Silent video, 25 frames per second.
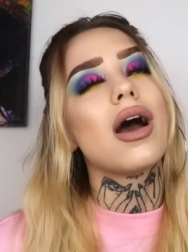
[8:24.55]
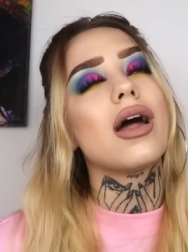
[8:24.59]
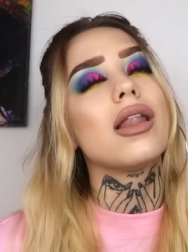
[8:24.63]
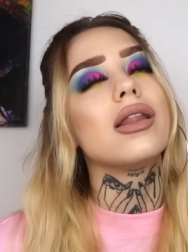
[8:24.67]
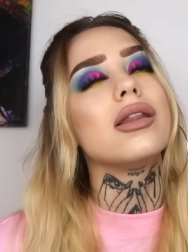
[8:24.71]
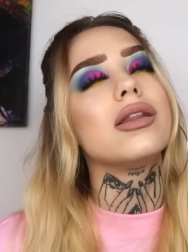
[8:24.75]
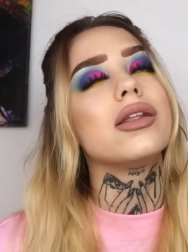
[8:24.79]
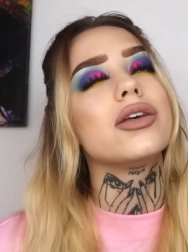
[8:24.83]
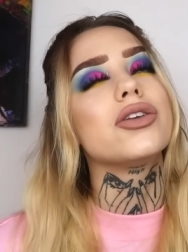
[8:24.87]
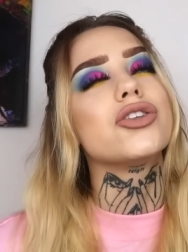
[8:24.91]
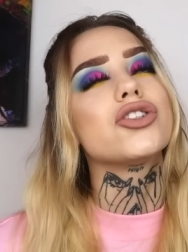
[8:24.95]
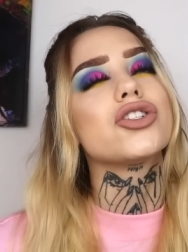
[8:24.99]

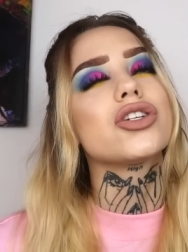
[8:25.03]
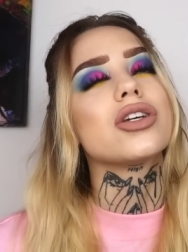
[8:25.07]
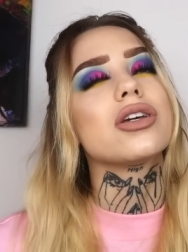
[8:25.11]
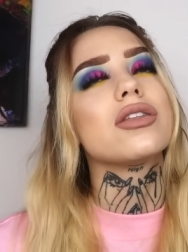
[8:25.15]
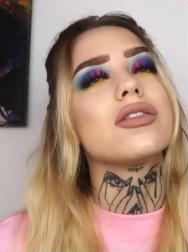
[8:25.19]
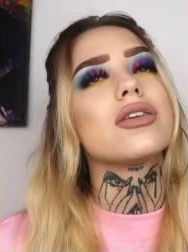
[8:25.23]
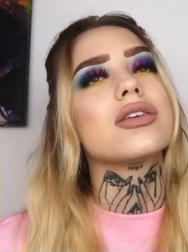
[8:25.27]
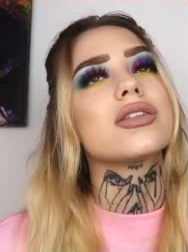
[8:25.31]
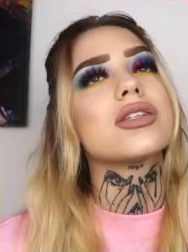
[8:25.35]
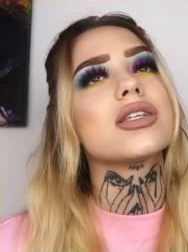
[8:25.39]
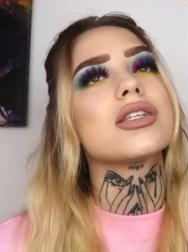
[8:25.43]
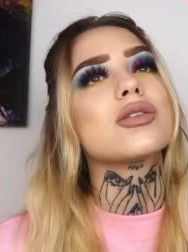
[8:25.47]
Legit,
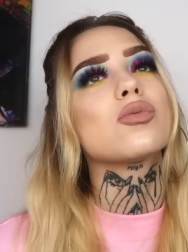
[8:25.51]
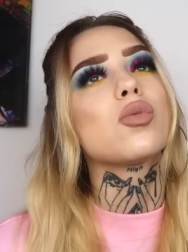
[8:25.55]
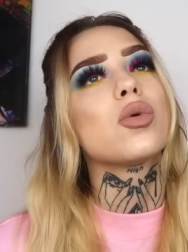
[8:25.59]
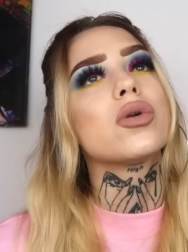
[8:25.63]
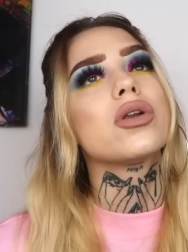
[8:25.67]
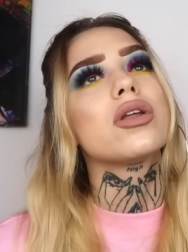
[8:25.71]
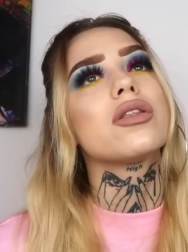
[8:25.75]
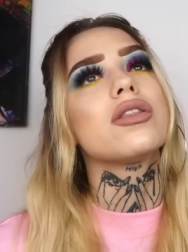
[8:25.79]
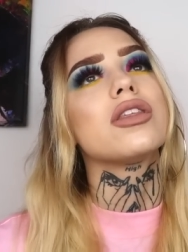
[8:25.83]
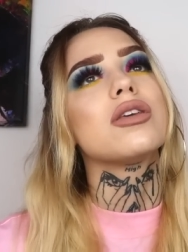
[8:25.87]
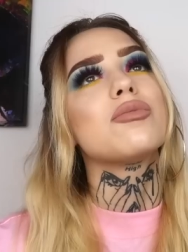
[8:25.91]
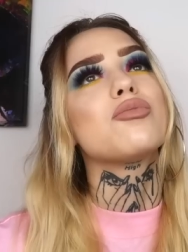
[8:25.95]
this is
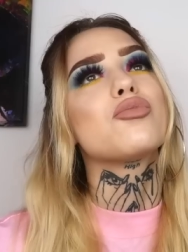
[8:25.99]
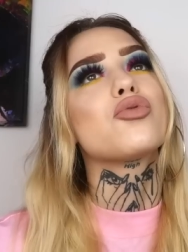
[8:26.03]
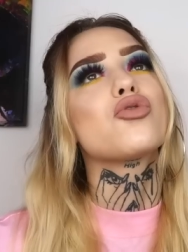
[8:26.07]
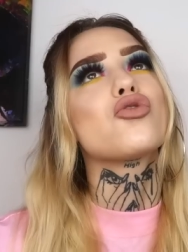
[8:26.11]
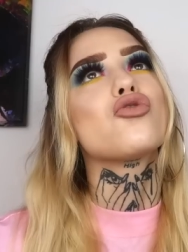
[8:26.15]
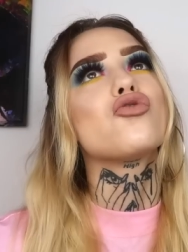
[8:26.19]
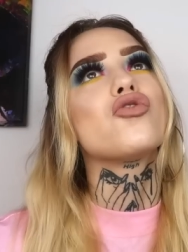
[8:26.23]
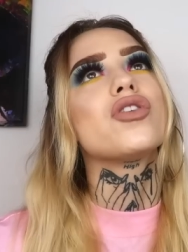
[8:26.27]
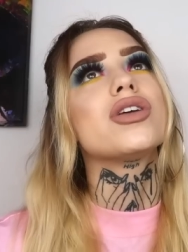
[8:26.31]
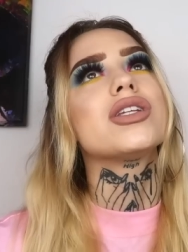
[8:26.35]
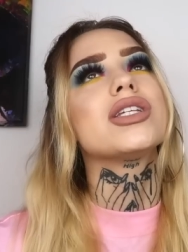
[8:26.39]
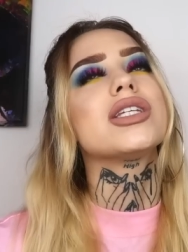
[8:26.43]
one of the
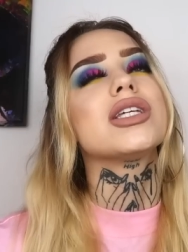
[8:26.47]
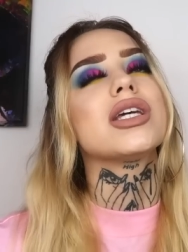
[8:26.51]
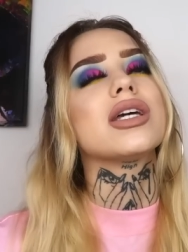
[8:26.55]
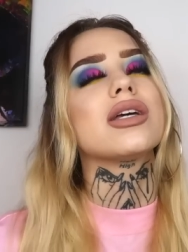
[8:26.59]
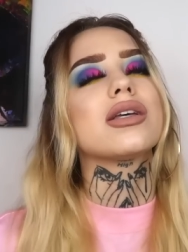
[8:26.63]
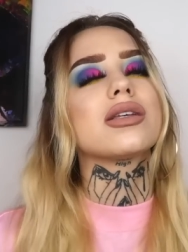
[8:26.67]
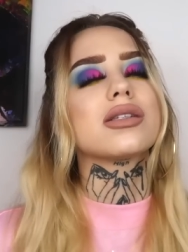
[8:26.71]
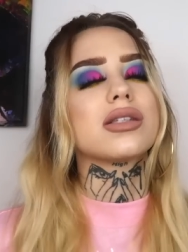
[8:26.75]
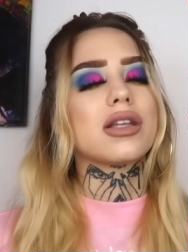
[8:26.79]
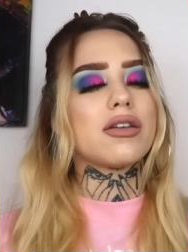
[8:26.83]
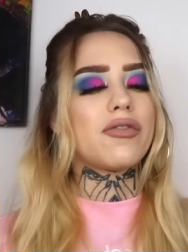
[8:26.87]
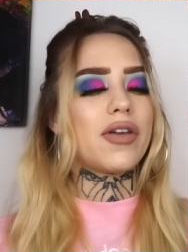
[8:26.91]

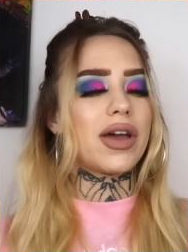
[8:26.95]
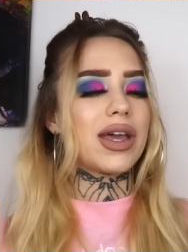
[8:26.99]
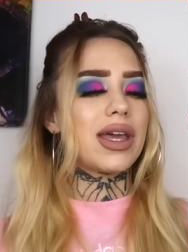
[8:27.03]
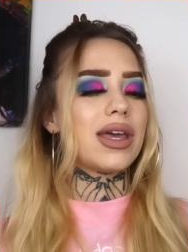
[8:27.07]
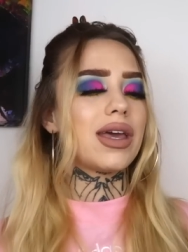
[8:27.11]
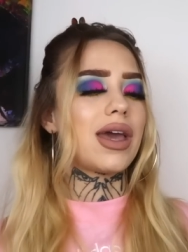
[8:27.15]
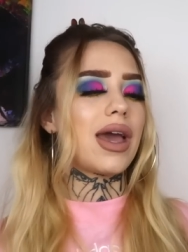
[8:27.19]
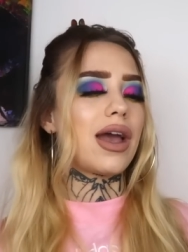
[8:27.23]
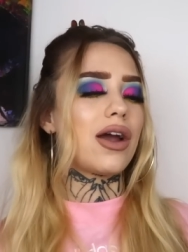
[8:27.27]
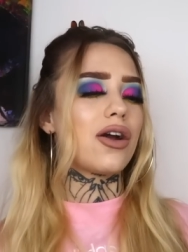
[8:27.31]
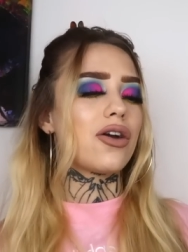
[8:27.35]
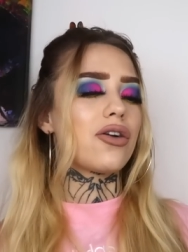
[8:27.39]
prettiest. If I can
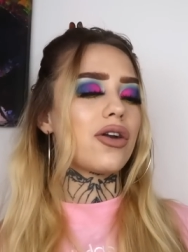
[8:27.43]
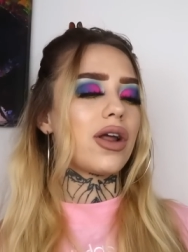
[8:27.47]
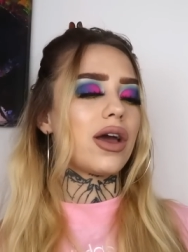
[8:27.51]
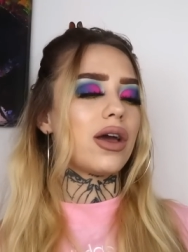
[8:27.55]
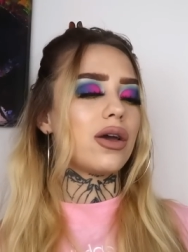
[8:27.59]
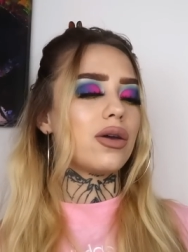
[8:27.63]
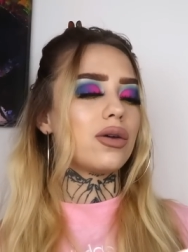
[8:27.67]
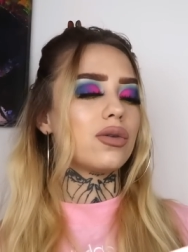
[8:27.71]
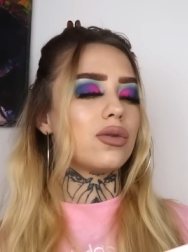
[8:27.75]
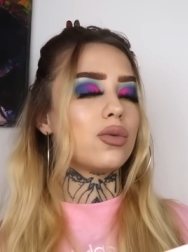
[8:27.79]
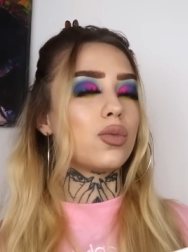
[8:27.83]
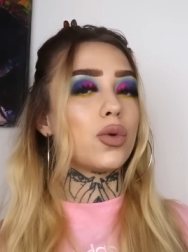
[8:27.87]
get her
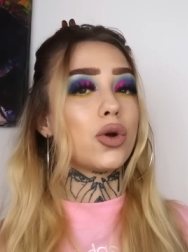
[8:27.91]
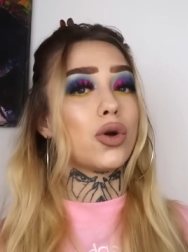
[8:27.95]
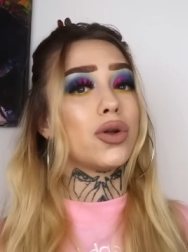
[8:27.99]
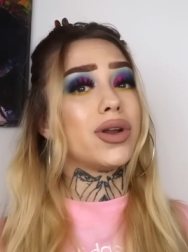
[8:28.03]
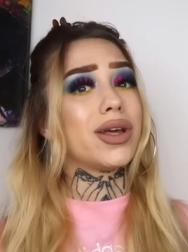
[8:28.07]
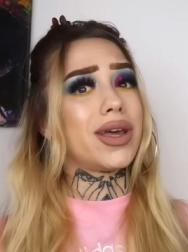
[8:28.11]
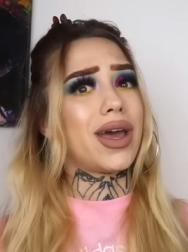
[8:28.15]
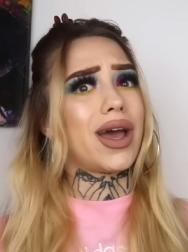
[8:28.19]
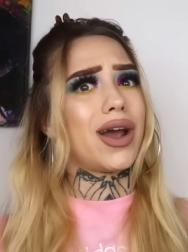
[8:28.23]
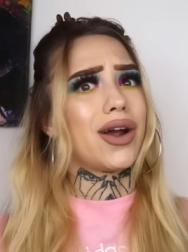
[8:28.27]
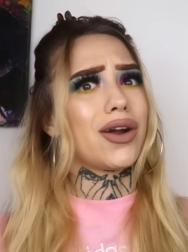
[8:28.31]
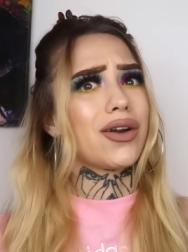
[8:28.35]
out, we're going
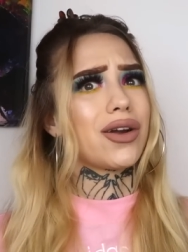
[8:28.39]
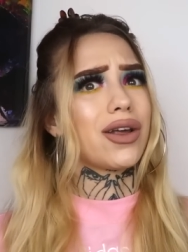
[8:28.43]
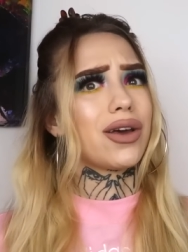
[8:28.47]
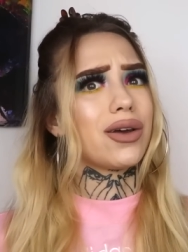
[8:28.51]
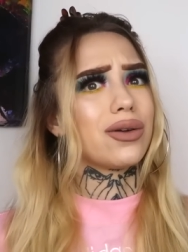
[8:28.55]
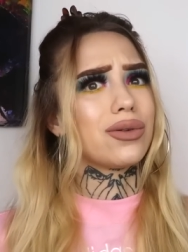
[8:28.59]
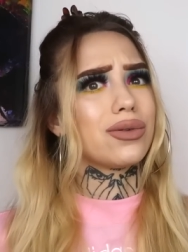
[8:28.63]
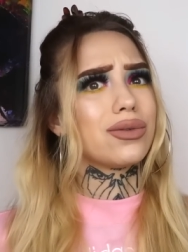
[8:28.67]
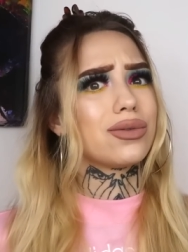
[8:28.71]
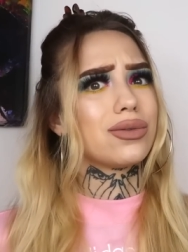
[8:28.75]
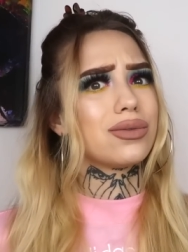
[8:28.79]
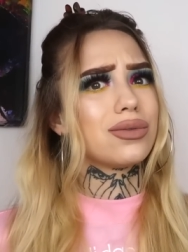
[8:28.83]
to get her
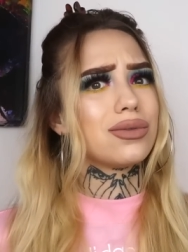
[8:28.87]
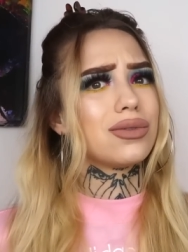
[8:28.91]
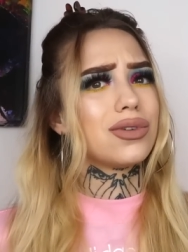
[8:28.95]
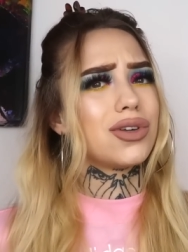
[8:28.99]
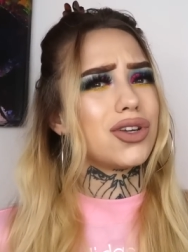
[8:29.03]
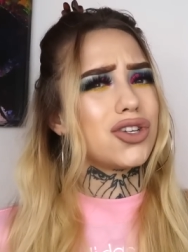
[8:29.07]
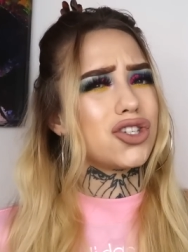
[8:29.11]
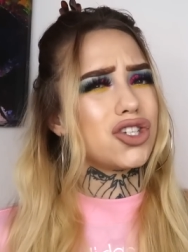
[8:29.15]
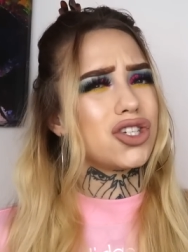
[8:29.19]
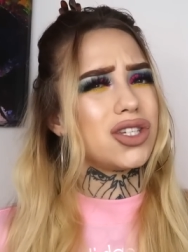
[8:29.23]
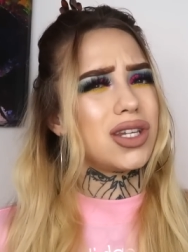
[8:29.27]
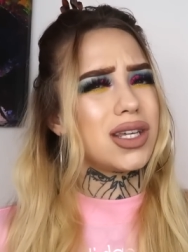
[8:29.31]
out
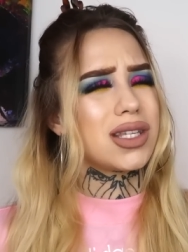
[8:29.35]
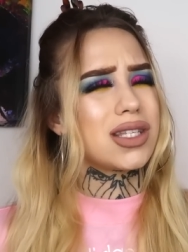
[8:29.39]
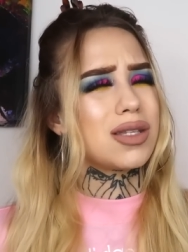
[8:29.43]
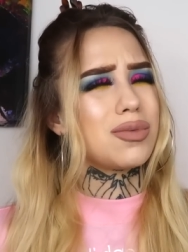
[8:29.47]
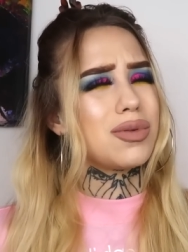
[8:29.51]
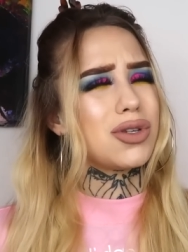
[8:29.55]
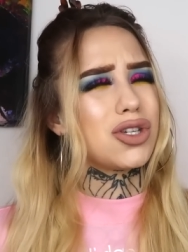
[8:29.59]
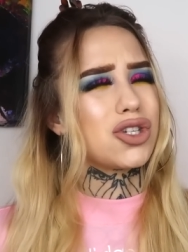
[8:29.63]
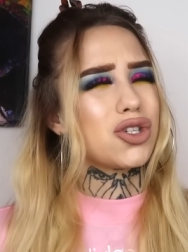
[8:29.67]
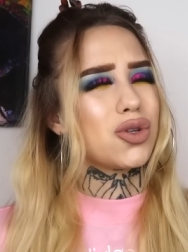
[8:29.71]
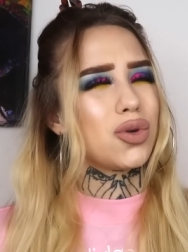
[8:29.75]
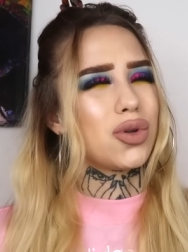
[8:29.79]
because she needs to
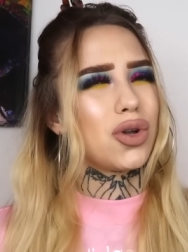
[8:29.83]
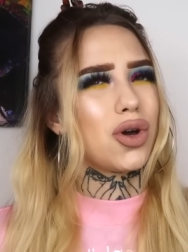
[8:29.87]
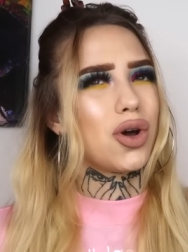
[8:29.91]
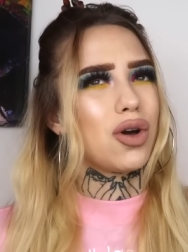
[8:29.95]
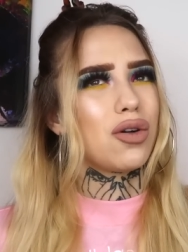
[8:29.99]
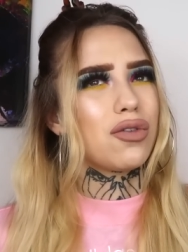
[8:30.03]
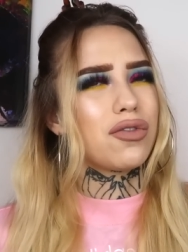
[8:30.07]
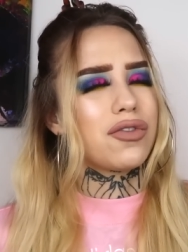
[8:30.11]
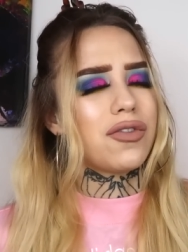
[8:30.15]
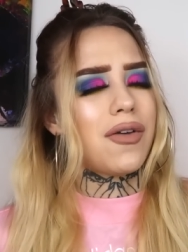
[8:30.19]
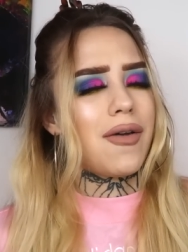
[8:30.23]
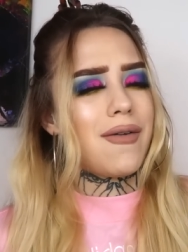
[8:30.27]
be shown
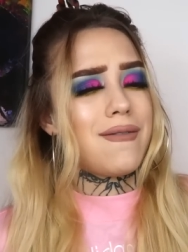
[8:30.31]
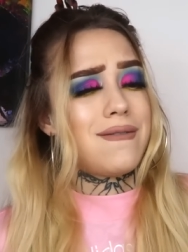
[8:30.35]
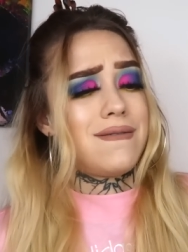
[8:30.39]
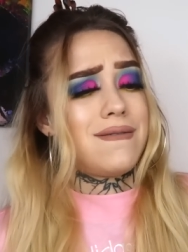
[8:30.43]
off.